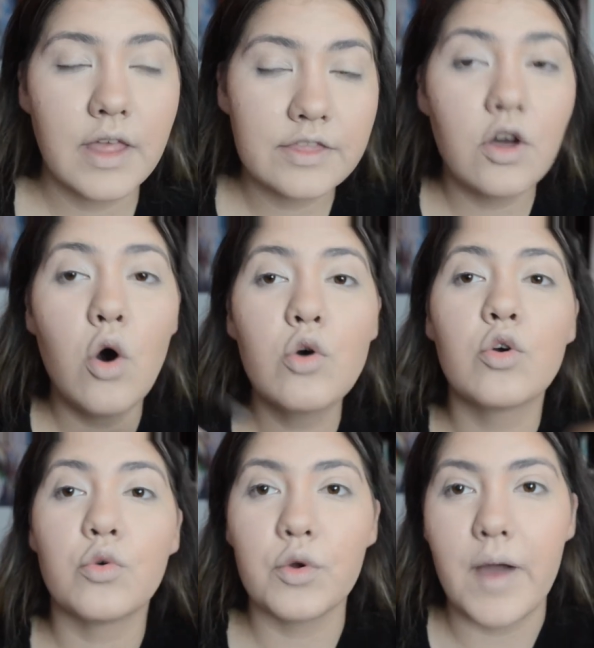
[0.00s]
like the whole
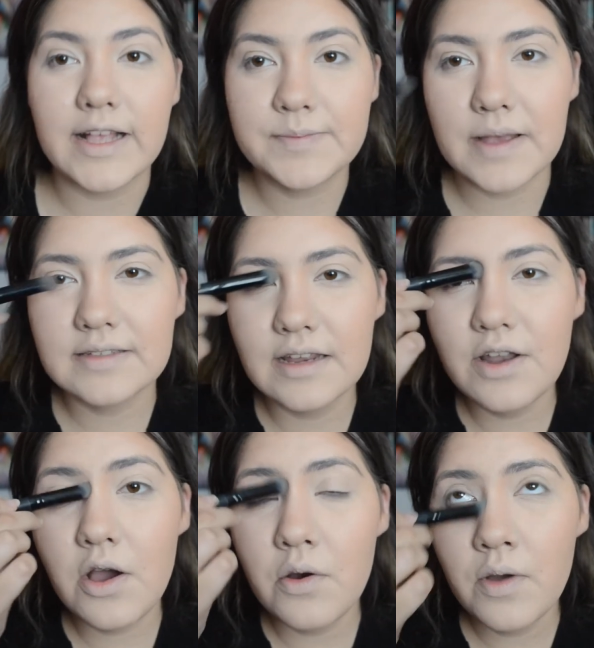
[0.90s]
crew aspect, and I
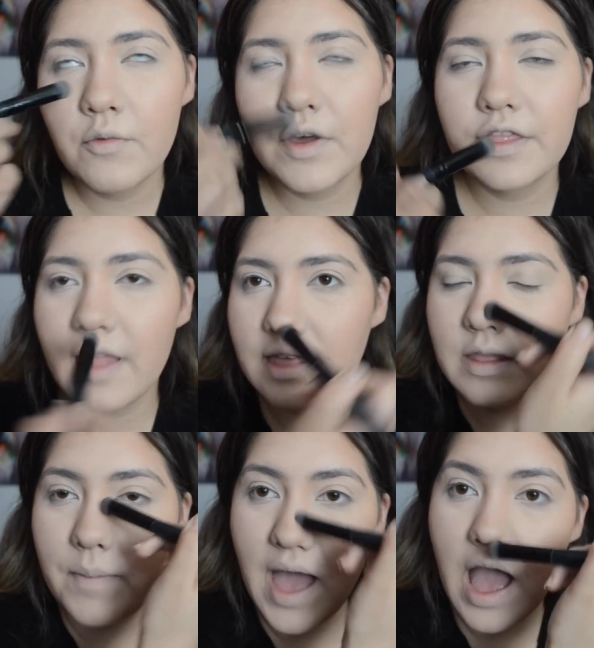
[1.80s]
know with like
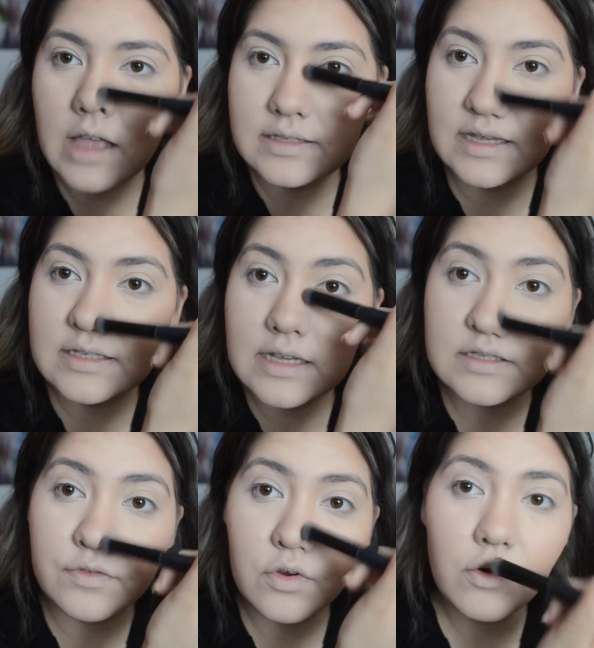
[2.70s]
the past like Six
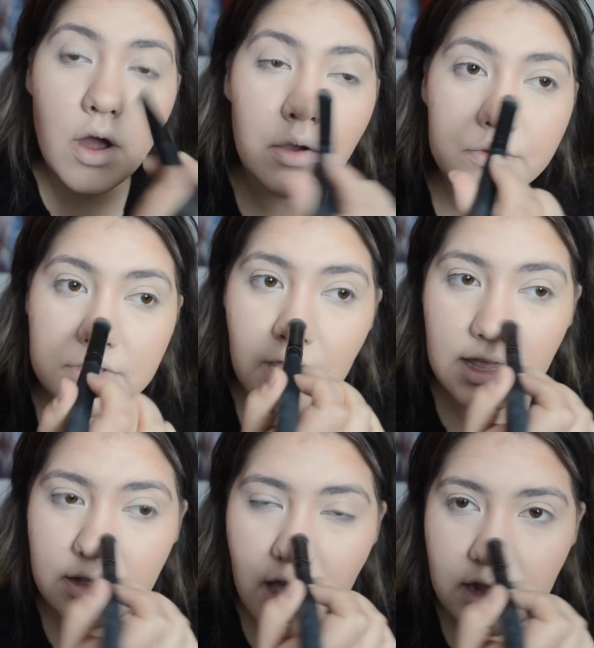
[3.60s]
of Crows,
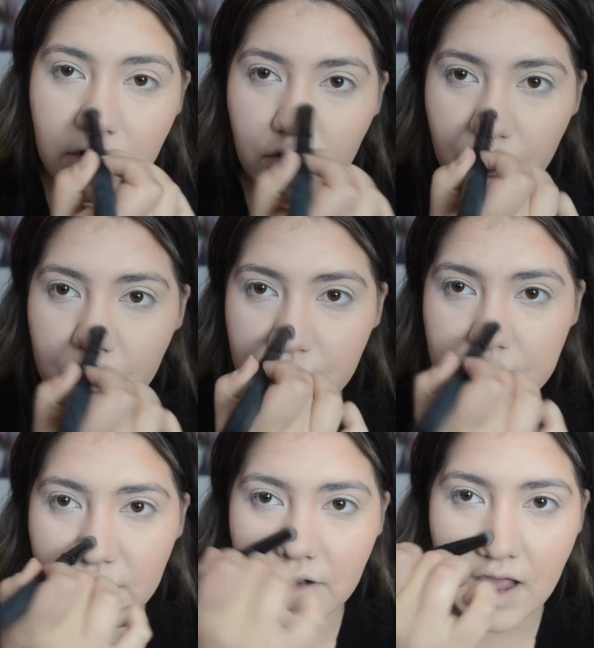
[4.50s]
like kind of
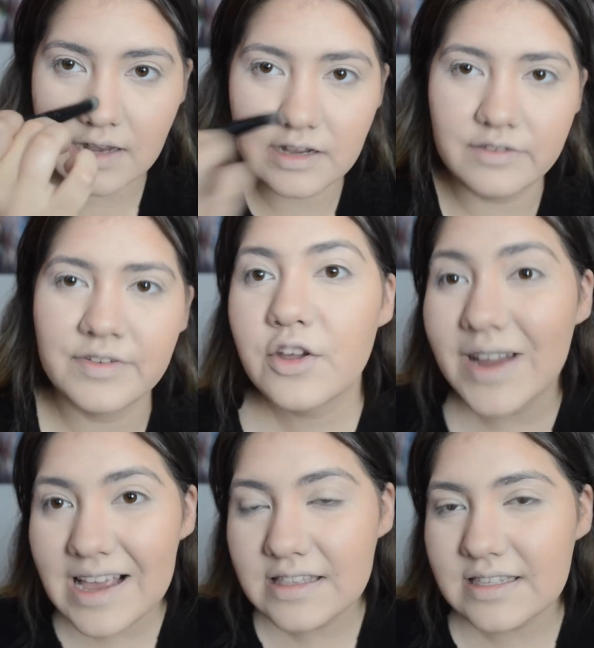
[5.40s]
crews are kind of, they're
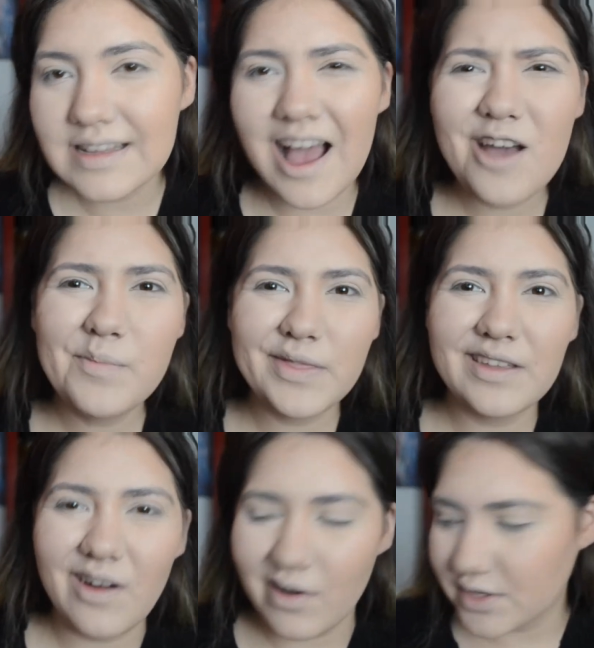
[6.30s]
in style, but
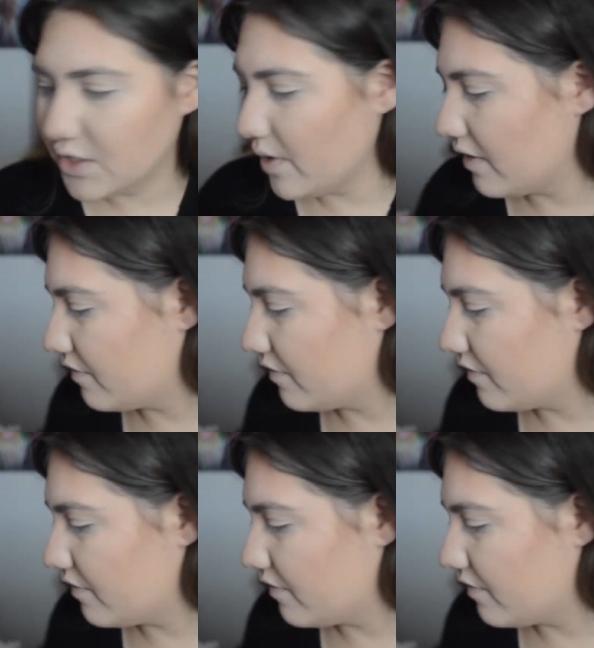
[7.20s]
then also I